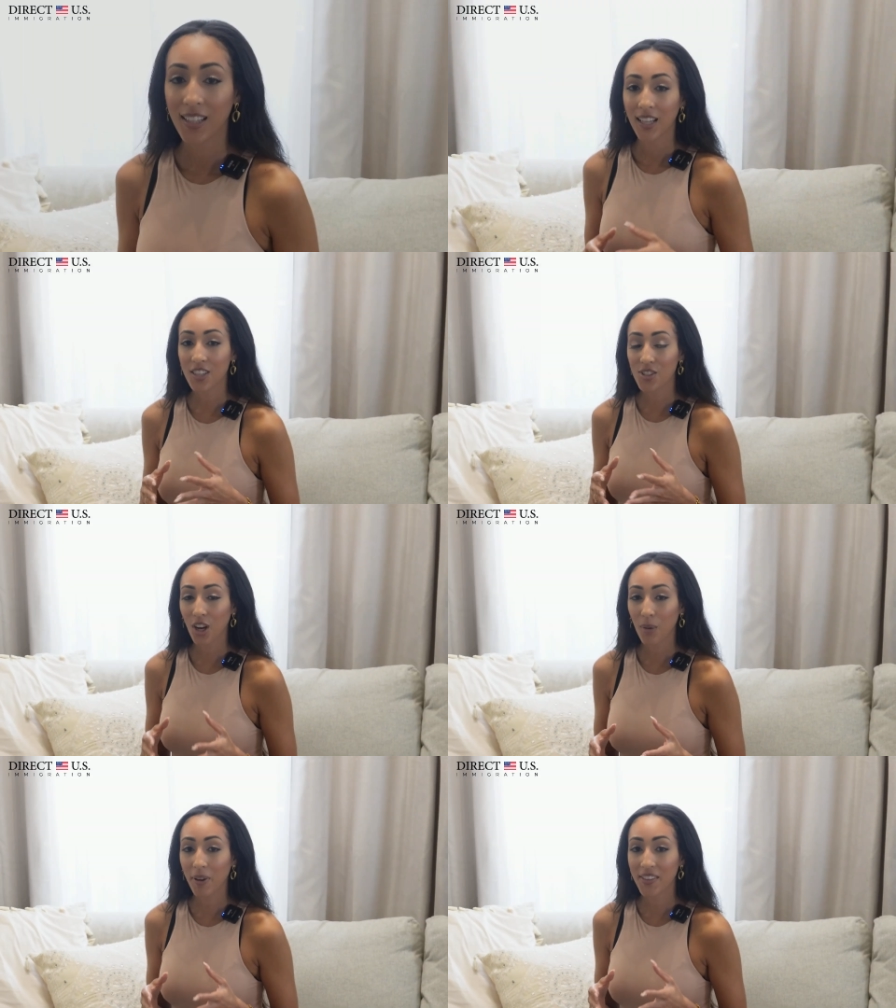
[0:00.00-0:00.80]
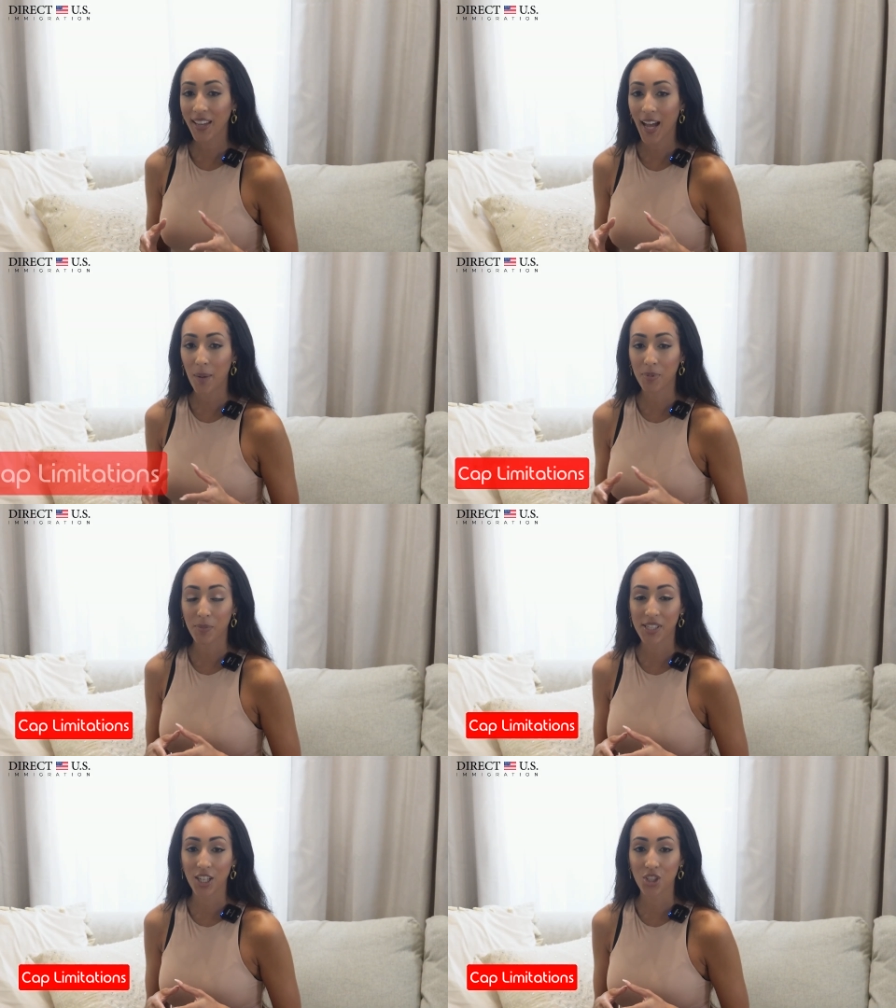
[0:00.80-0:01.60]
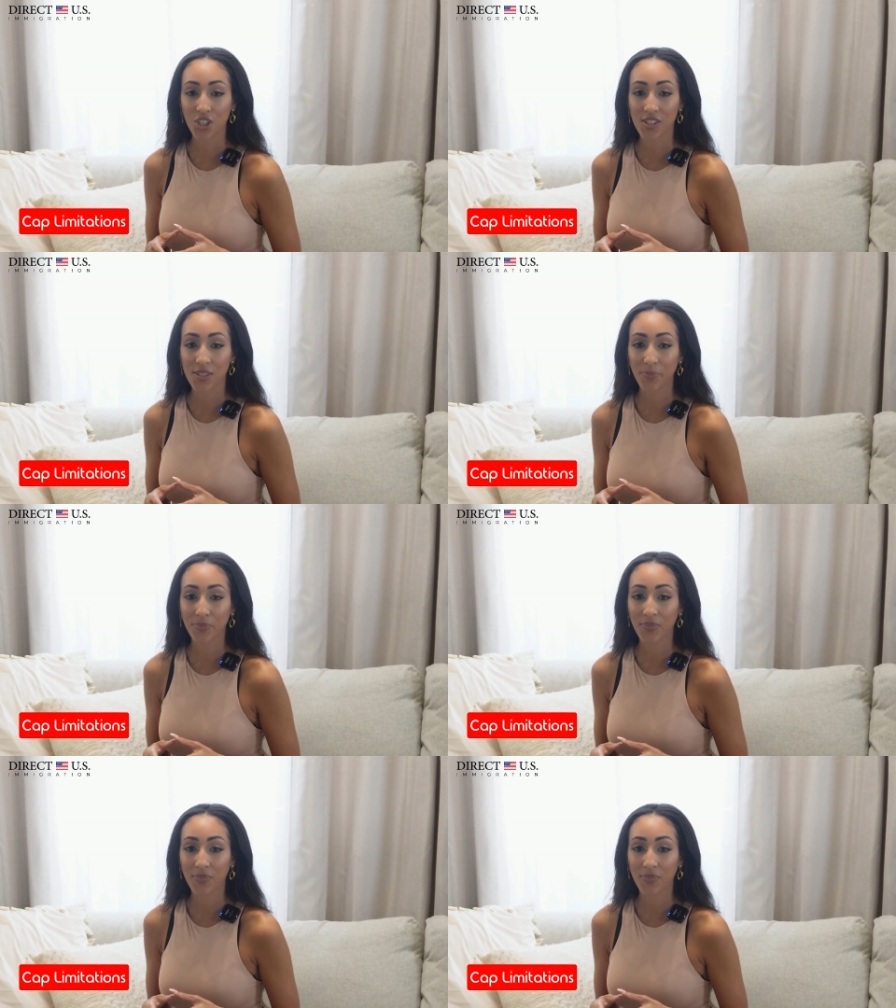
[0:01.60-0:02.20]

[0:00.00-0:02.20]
Now let's talk about the cap limitations.